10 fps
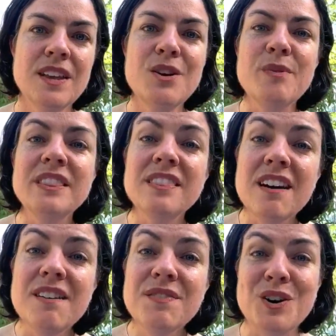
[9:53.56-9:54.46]
When
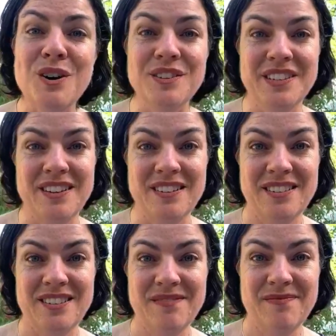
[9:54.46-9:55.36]
love calls
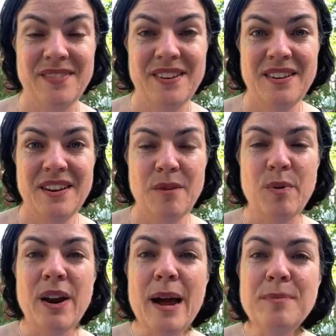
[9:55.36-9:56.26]
us,
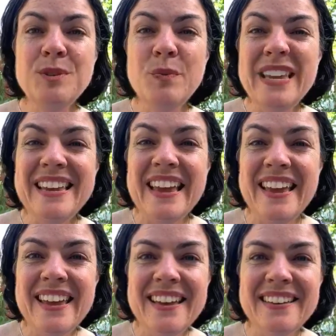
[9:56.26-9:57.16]
perhaps we
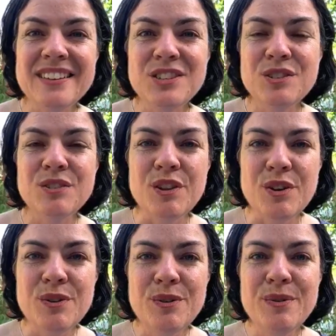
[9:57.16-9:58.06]
can
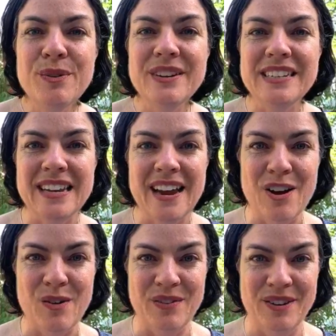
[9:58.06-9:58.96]
slow
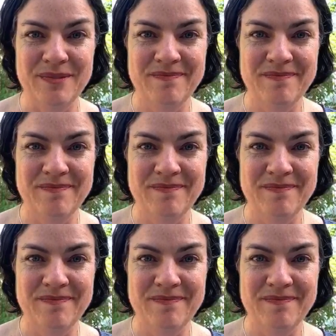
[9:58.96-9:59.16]
down.